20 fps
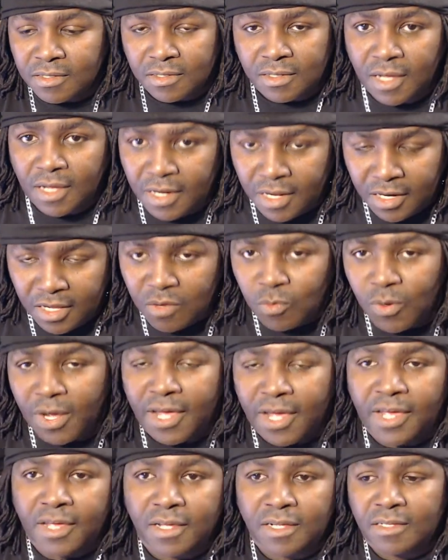in any
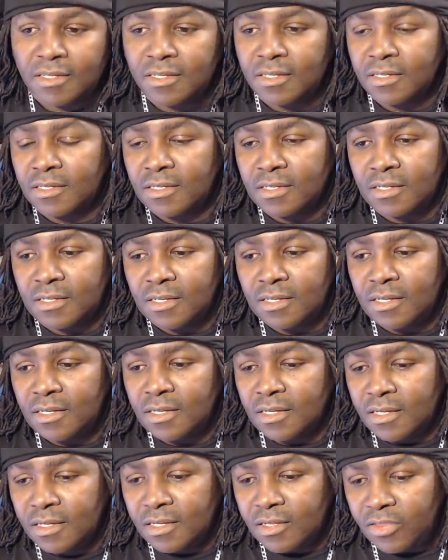way
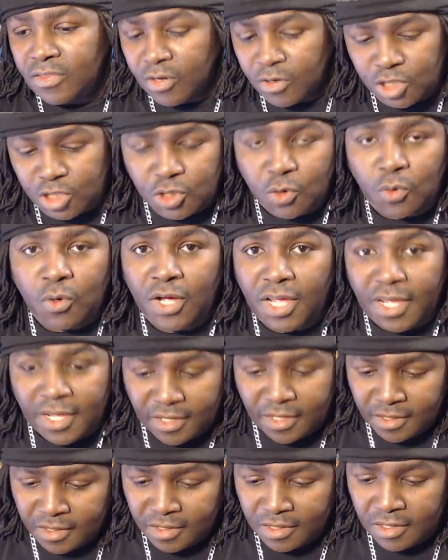their joy.
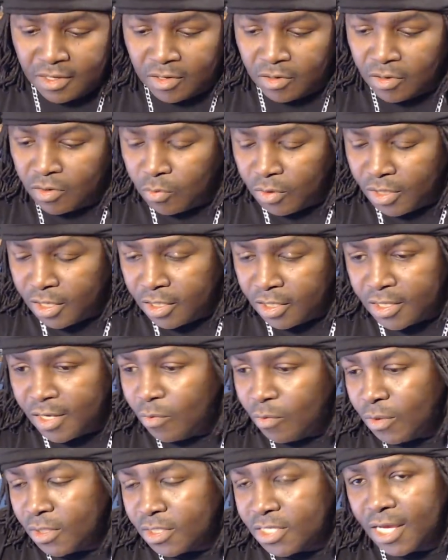You know, they want they
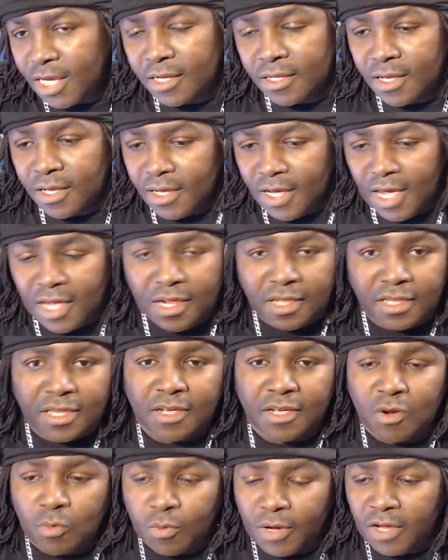don't want to take
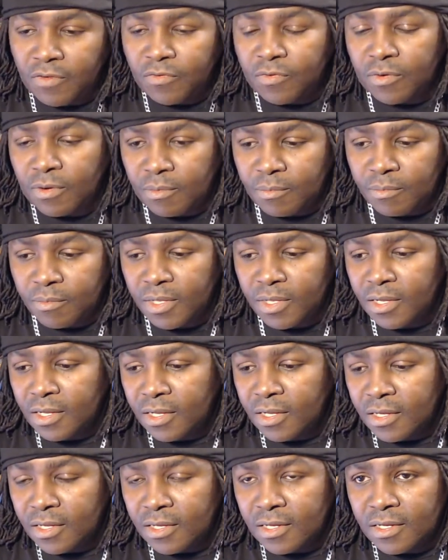anything away from
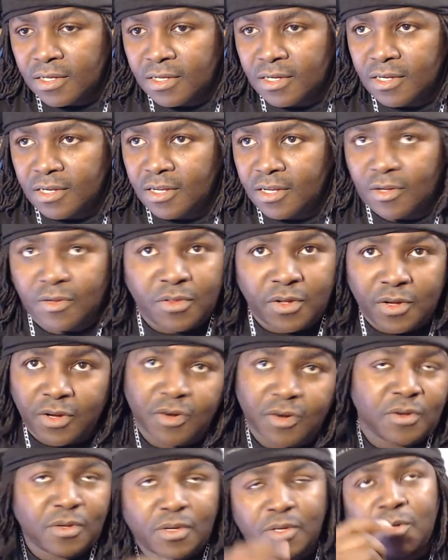you know
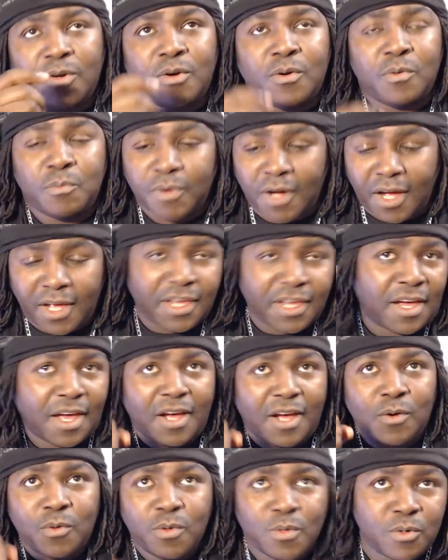their
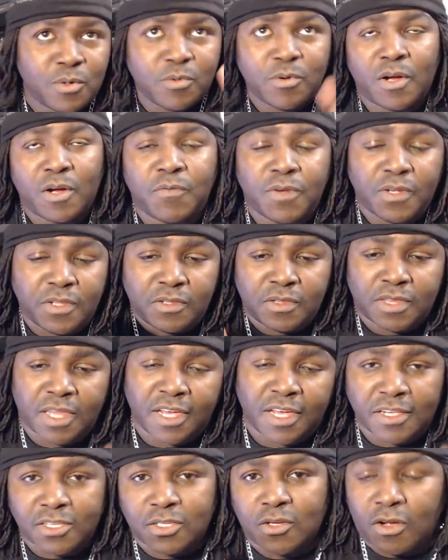kumbaya, woo,
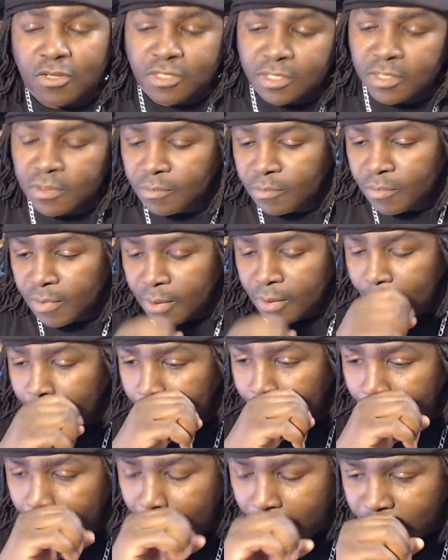everything is awesome
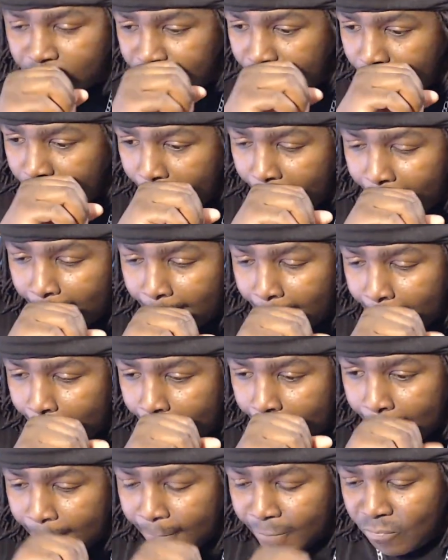kind of feeling.
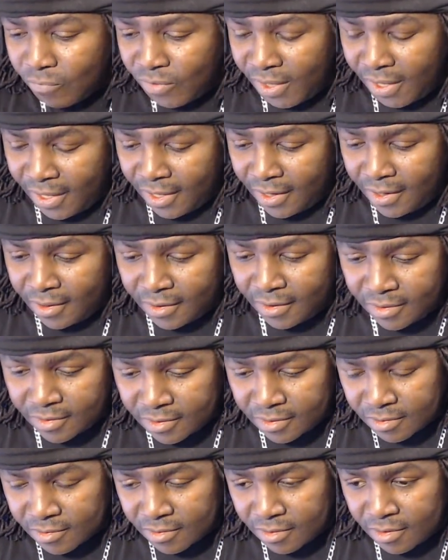
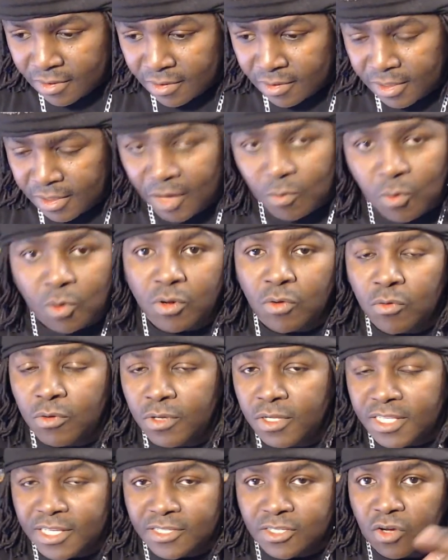And they won't
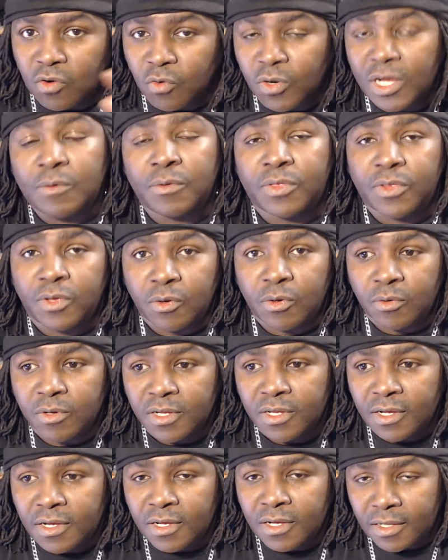only disagree with you,
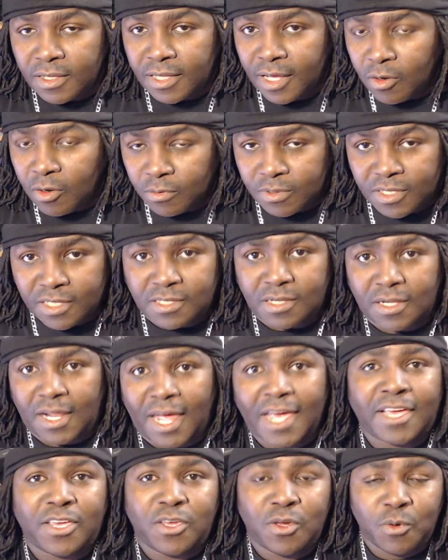they'll
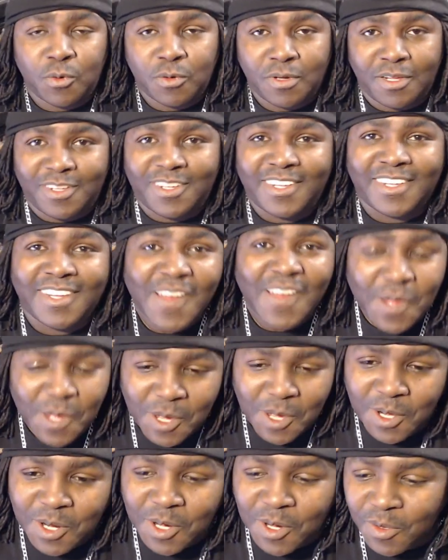dislike you.
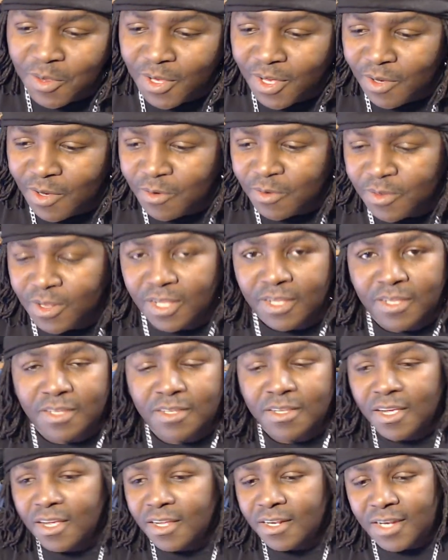you know, they'll
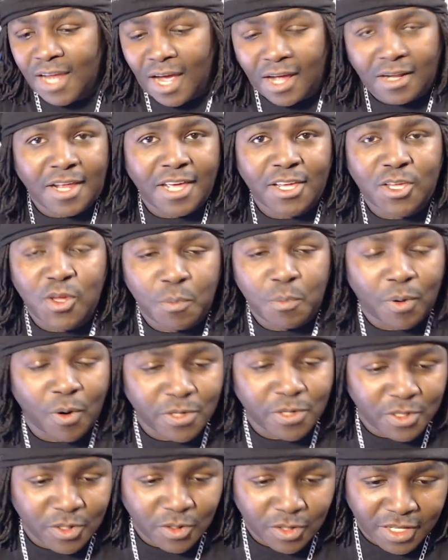not like you
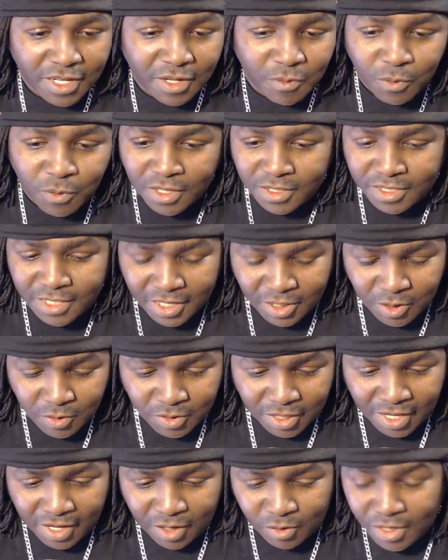personally and want to take you
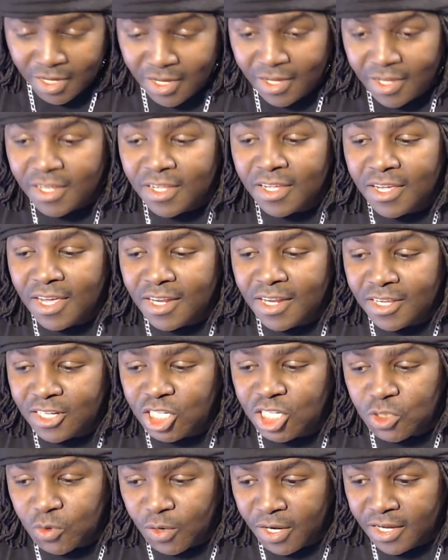down. It is
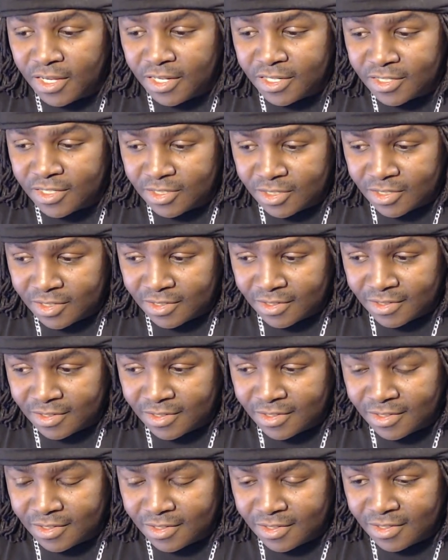strange.
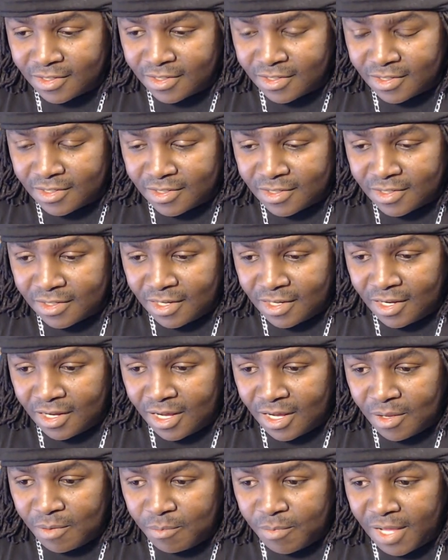
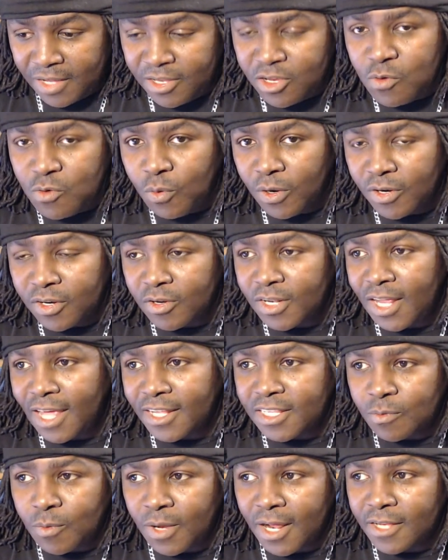Um, and you wonder, like,
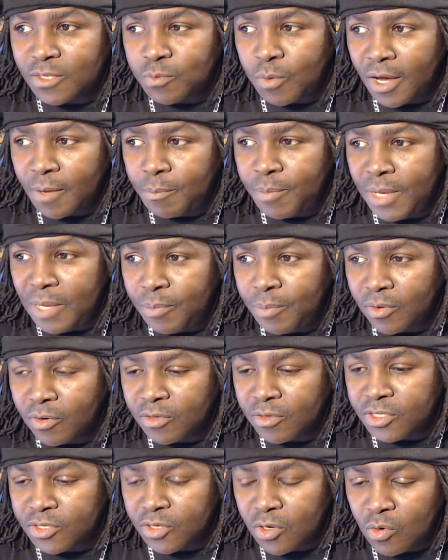so that's why people are
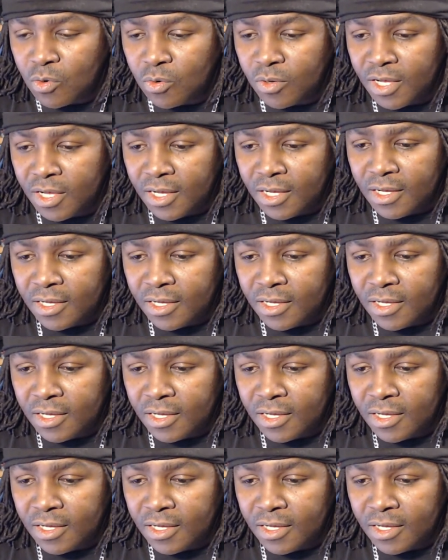so